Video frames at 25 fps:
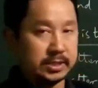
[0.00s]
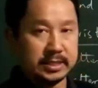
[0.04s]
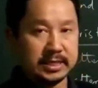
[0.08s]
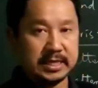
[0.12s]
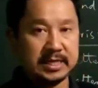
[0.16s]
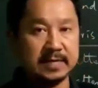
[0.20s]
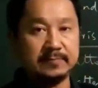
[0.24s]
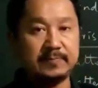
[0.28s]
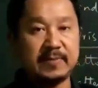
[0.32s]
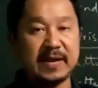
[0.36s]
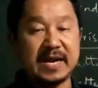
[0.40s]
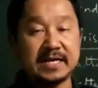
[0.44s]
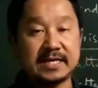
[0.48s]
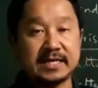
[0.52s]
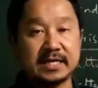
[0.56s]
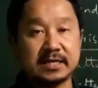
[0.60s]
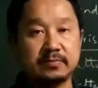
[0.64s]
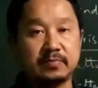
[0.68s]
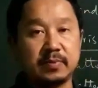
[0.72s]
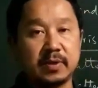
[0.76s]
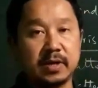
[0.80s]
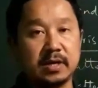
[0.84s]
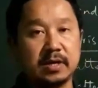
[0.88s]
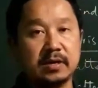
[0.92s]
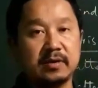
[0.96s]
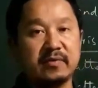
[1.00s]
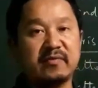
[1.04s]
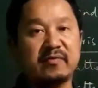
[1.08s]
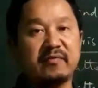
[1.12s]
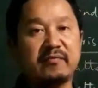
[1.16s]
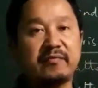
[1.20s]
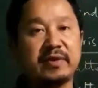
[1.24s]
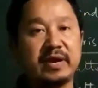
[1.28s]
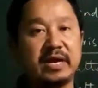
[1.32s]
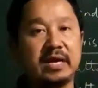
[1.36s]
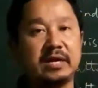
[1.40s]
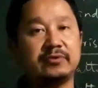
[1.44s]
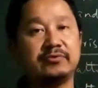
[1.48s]
inflated ball
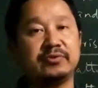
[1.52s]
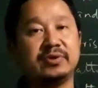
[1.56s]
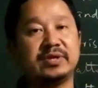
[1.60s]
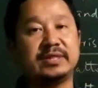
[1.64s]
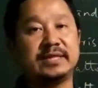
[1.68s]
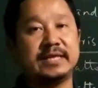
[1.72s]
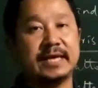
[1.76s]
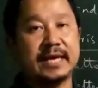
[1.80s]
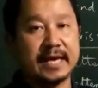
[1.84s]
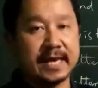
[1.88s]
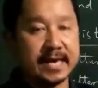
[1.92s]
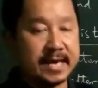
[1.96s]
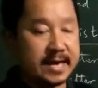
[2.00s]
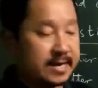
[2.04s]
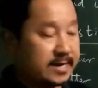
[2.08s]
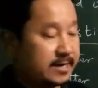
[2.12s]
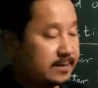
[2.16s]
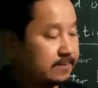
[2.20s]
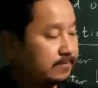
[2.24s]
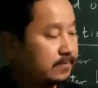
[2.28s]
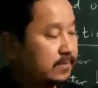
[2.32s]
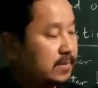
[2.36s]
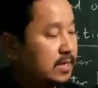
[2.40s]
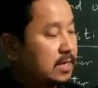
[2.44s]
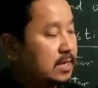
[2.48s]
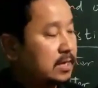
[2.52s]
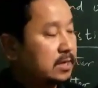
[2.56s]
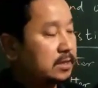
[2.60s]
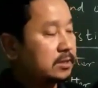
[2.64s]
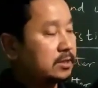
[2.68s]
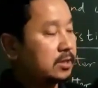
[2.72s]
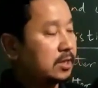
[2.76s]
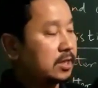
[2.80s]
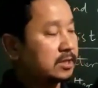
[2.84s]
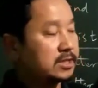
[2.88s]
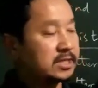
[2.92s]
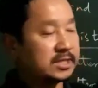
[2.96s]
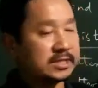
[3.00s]
filled with air,
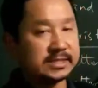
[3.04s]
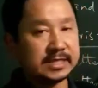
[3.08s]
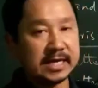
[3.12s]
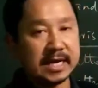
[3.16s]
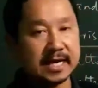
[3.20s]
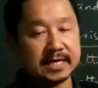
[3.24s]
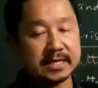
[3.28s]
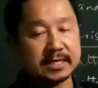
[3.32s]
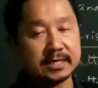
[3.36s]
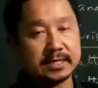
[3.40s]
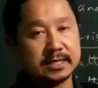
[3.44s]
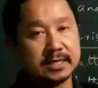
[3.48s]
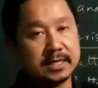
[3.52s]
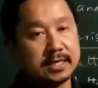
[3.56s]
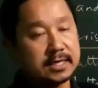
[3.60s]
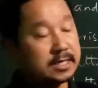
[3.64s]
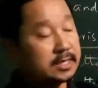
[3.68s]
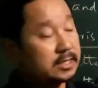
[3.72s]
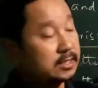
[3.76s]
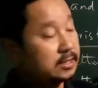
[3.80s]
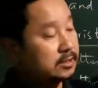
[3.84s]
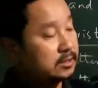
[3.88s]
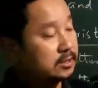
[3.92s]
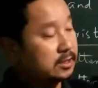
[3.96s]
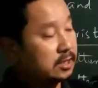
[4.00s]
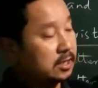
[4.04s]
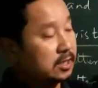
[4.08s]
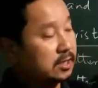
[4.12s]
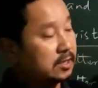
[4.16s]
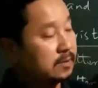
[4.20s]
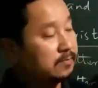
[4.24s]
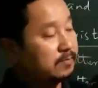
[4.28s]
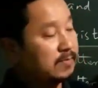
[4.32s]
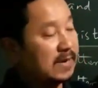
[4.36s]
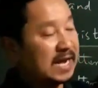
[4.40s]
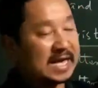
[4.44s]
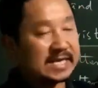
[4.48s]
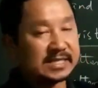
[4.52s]
the other side,
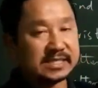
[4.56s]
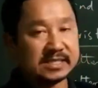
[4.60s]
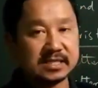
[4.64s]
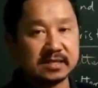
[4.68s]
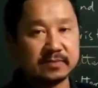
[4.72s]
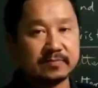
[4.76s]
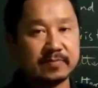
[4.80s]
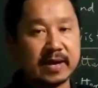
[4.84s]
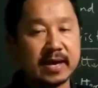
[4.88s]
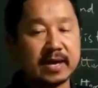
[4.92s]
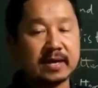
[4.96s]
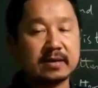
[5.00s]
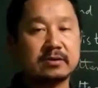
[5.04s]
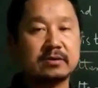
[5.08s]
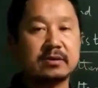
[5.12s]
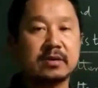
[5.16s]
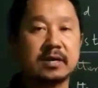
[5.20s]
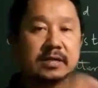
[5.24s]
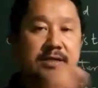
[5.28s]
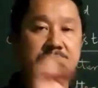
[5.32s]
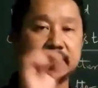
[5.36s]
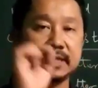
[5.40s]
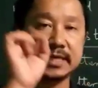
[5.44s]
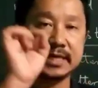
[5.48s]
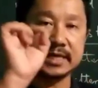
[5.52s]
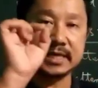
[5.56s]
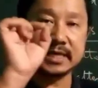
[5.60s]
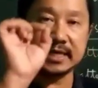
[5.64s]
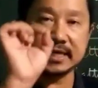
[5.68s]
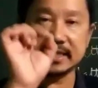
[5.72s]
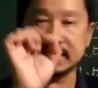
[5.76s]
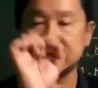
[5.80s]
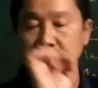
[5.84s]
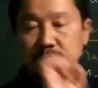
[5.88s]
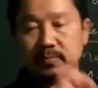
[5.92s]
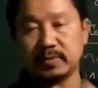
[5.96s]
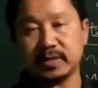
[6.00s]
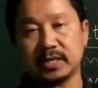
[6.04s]
the plastic bag containing
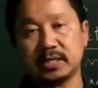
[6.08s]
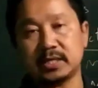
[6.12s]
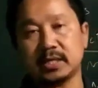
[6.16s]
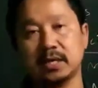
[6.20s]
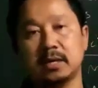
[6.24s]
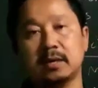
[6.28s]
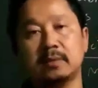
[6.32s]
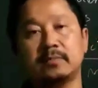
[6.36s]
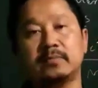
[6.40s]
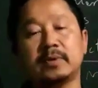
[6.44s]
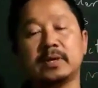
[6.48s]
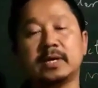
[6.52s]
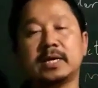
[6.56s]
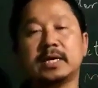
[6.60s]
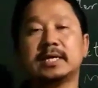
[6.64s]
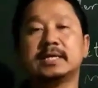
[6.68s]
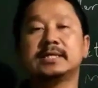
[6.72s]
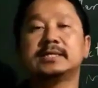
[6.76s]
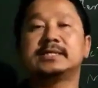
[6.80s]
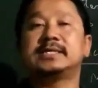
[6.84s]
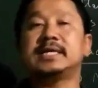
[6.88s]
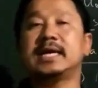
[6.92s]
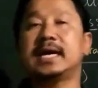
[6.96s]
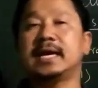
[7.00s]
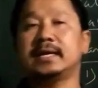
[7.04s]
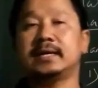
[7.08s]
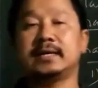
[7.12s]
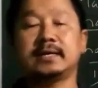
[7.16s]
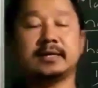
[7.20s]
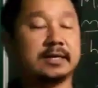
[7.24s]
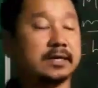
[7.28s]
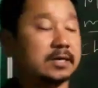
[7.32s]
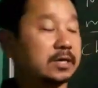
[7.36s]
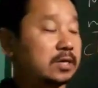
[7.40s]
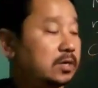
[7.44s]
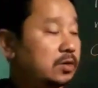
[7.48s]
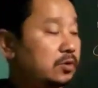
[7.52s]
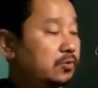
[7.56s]
little bit of sand.
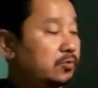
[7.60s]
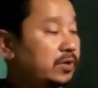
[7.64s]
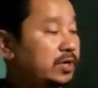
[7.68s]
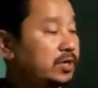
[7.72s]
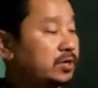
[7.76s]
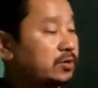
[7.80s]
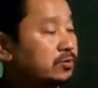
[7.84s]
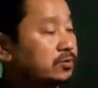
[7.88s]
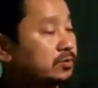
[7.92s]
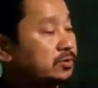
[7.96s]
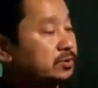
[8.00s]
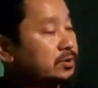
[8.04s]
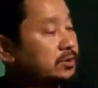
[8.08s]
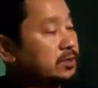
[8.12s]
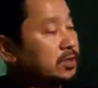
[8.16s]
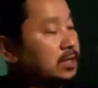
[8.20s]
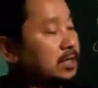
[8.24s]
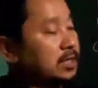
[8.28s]
When you